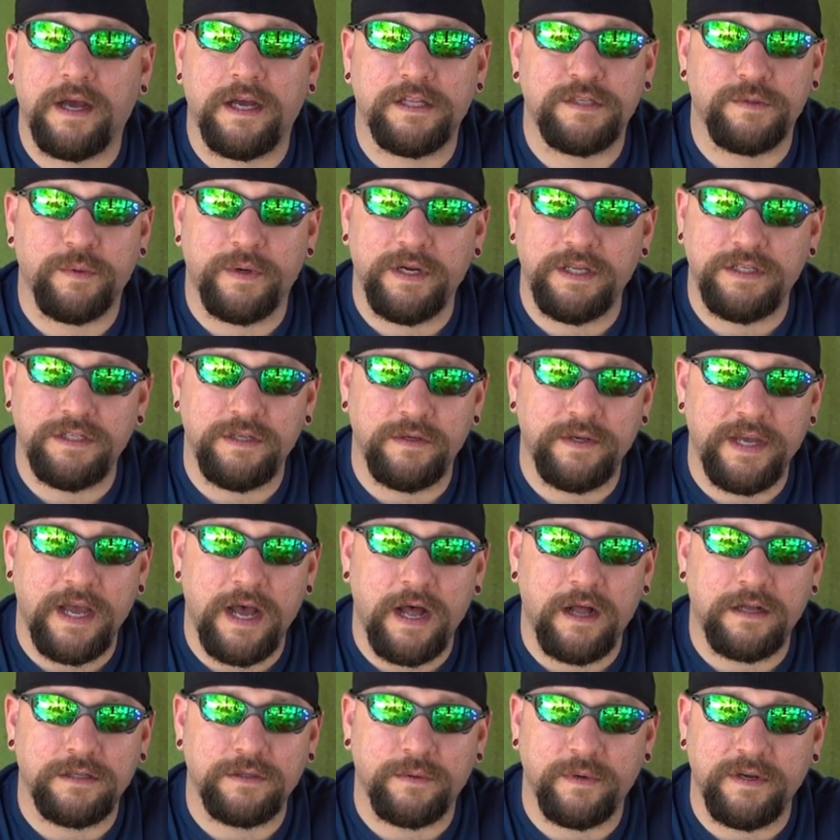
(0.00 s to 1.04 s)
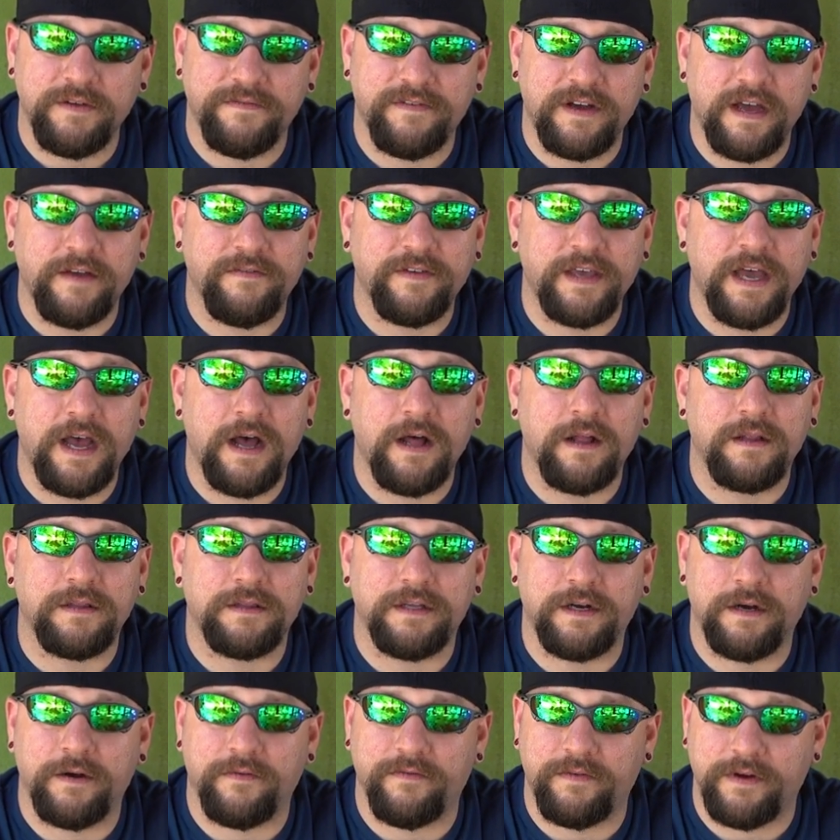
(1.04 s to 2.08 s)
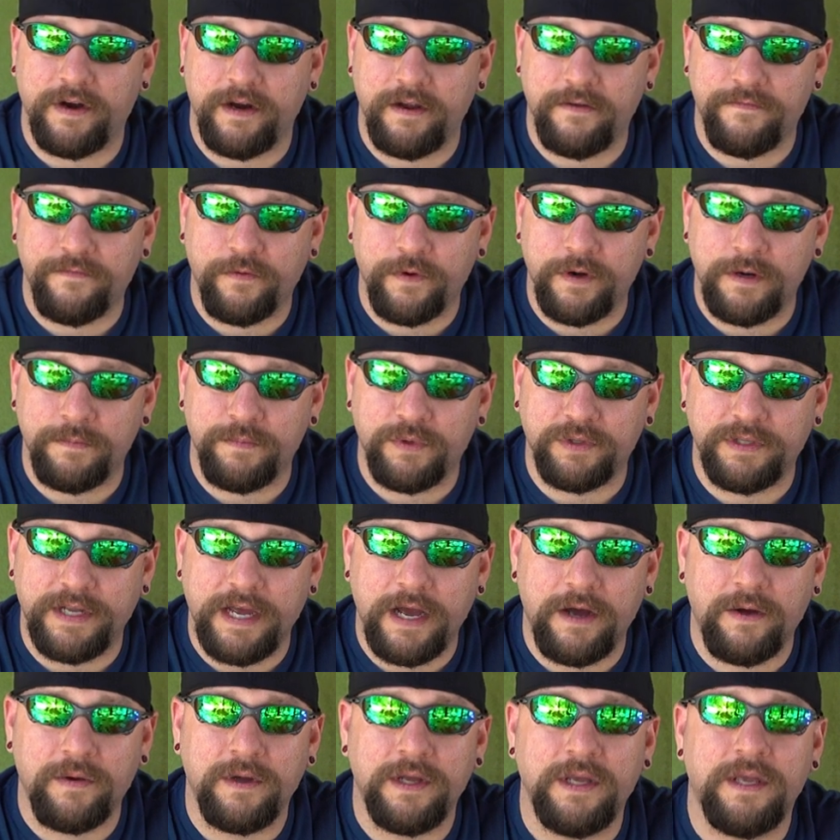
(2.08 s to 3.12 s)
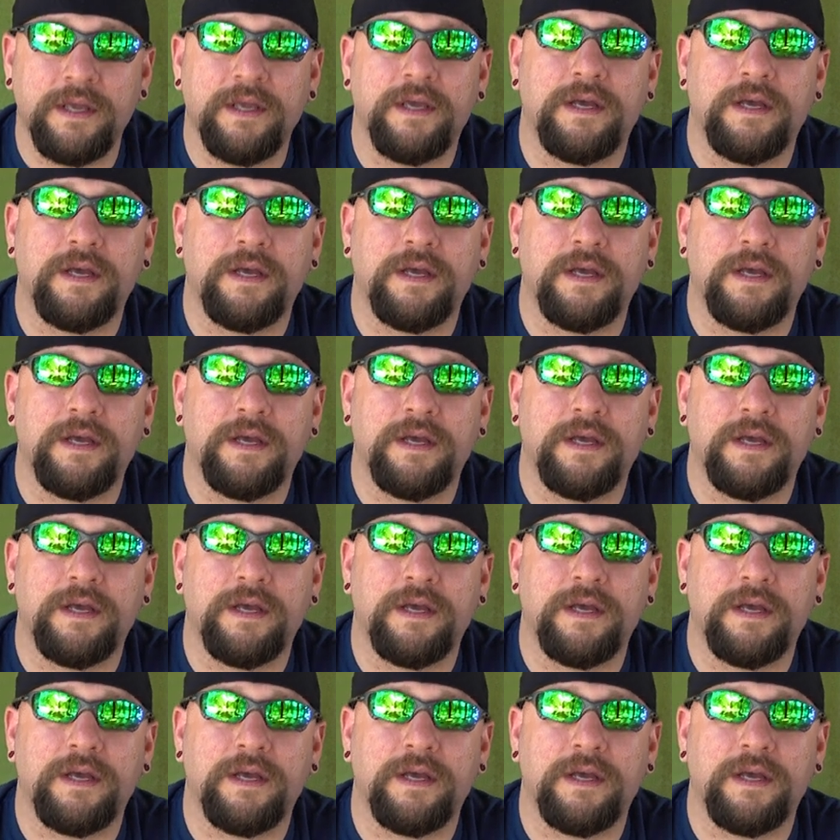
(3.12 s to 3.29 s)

22 cal, 25 cal, they're very affordable now.